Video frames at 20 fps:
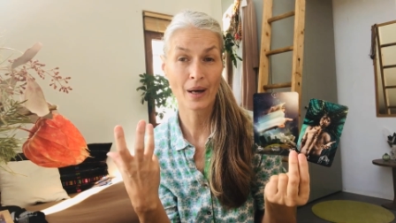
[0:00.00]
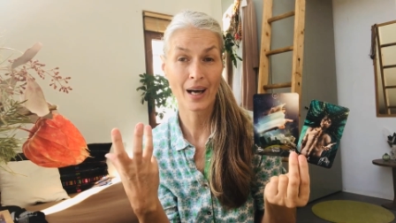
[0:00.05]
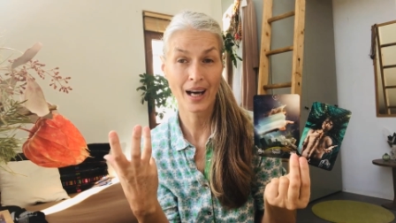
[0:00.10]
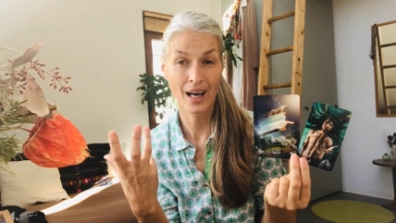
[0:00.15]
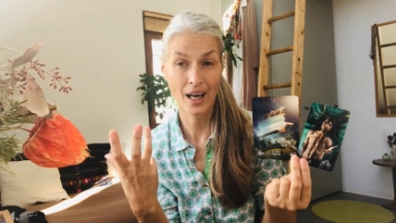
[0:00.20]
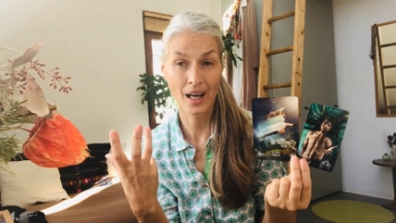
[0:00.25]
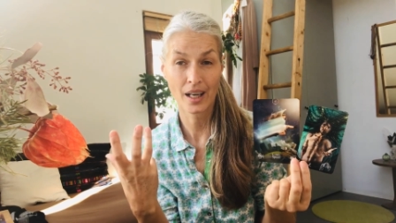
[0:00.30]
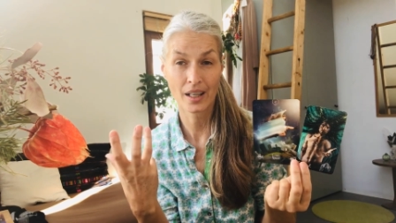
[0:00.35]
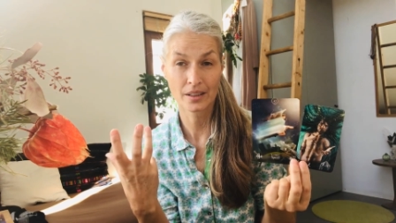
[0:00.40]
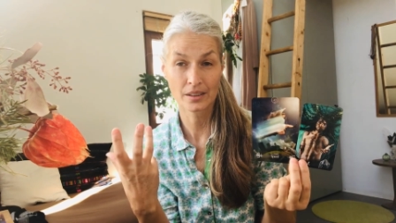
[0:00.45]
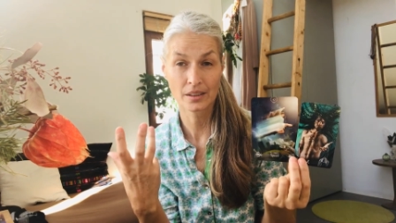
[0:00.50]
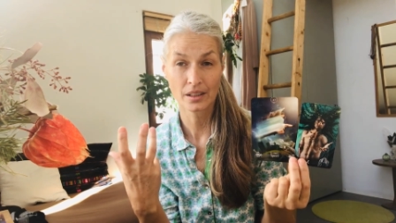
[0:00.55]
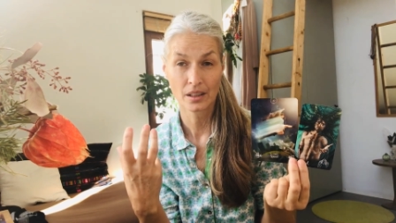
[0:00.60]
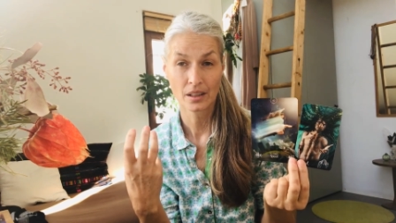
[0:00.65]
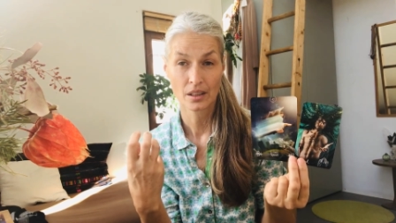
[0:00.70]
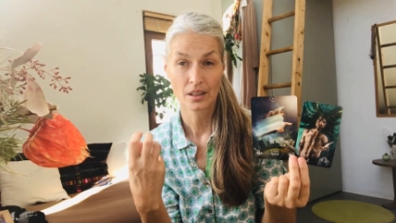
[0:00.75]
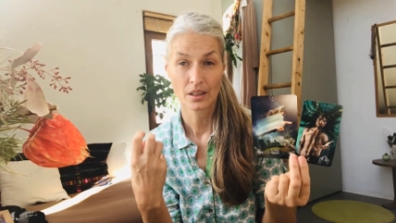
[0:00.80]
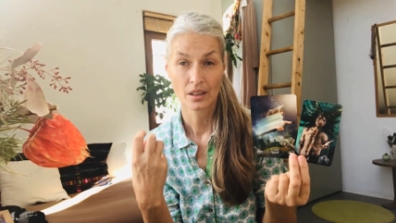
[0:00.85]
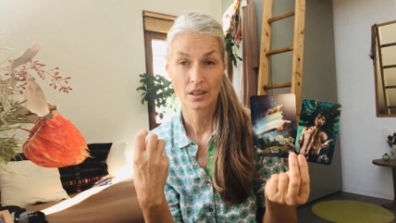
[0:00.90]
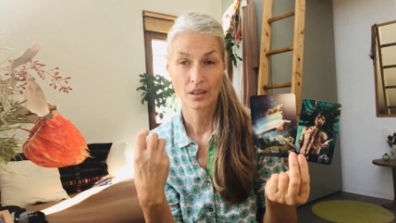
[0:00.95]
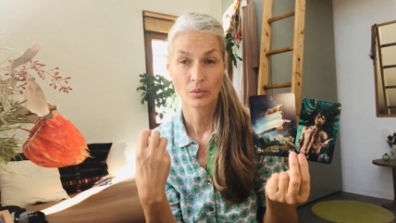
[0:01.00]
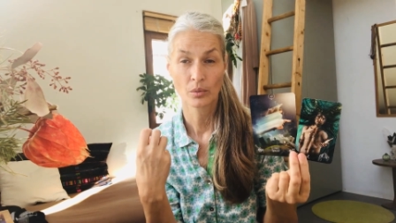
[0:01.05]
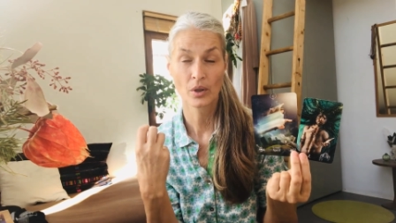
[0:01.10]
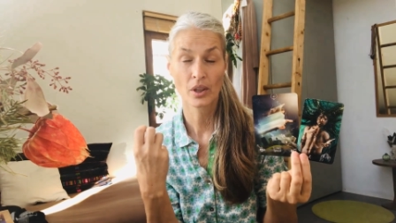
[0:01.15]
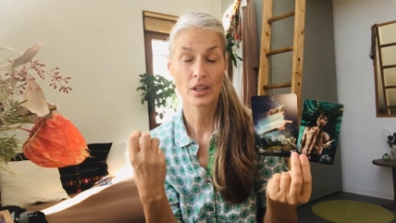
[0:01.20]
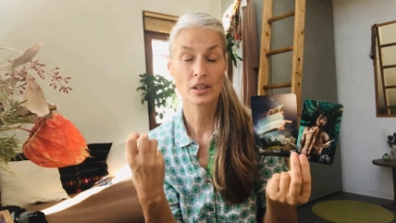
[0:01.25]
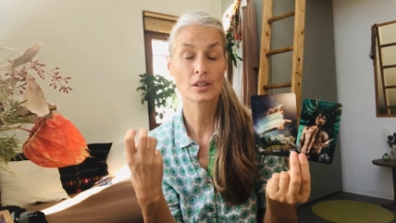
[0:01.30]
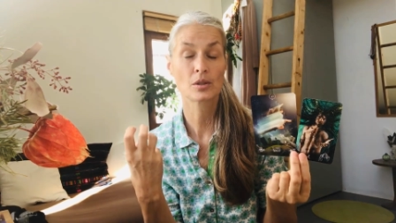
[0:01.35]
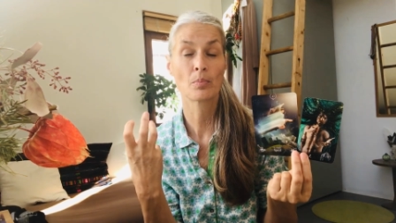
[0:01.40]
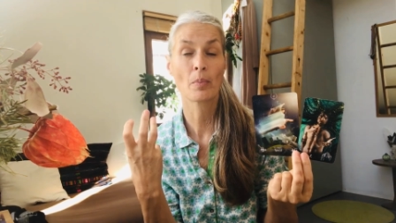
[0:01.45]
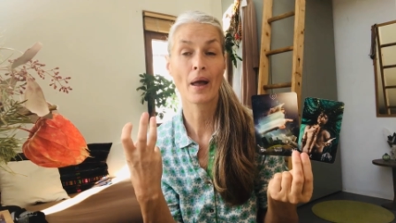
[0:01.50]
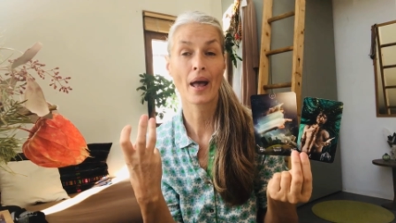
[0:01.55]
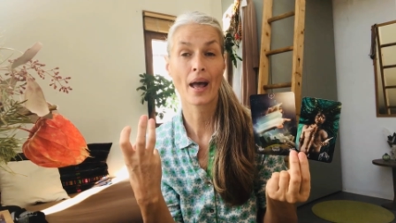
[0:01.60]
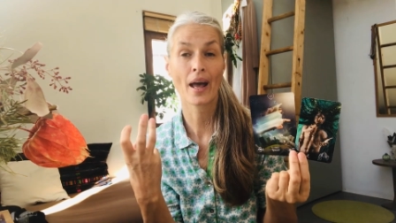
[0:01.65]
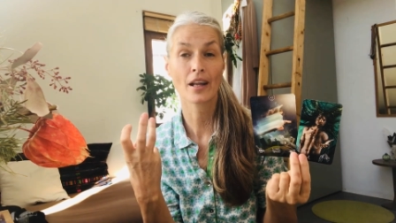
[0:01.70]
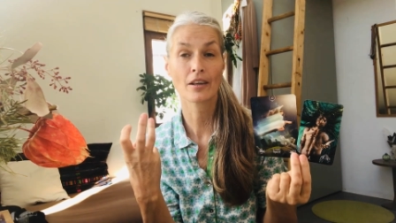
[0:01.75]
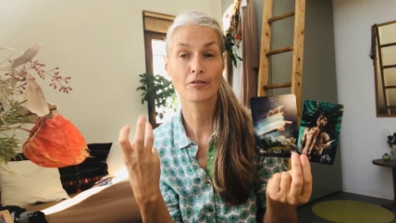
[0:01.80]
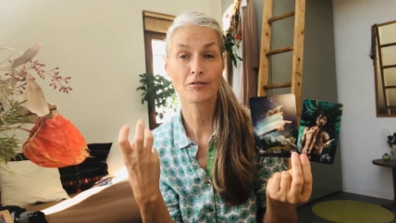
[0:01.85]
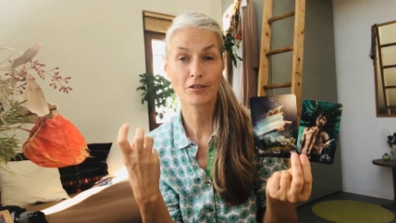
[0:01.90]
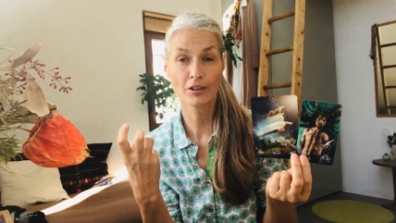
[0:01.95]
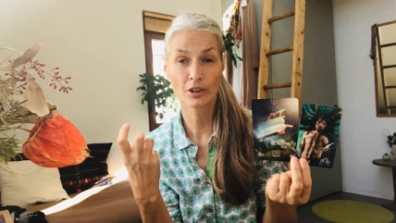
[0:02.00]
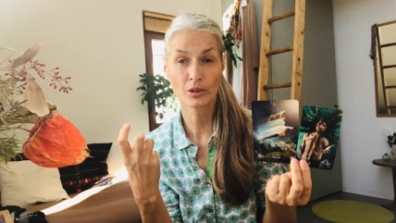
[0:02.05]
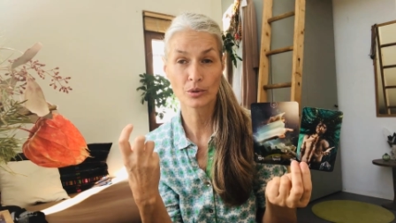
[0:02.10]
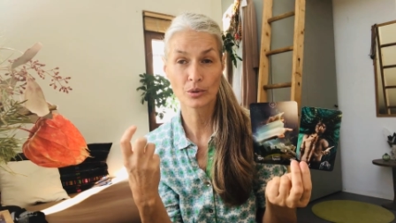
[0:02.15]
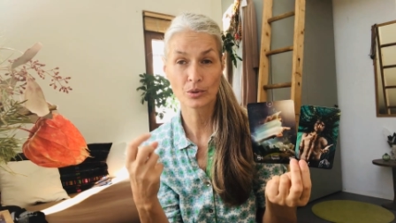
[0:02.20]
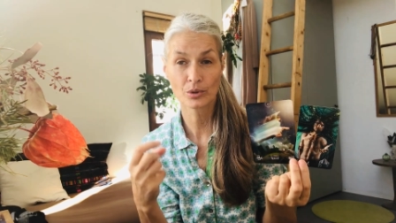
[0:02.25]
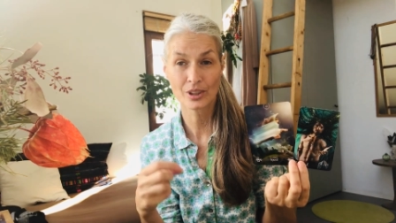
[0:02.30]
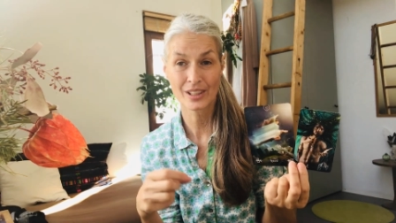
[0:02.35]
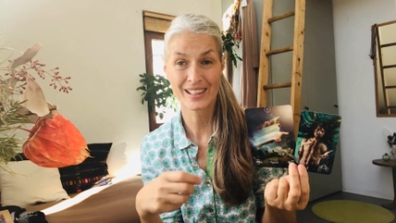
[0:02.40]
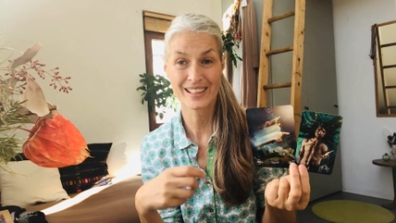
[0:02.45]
Pan, with his pan flute.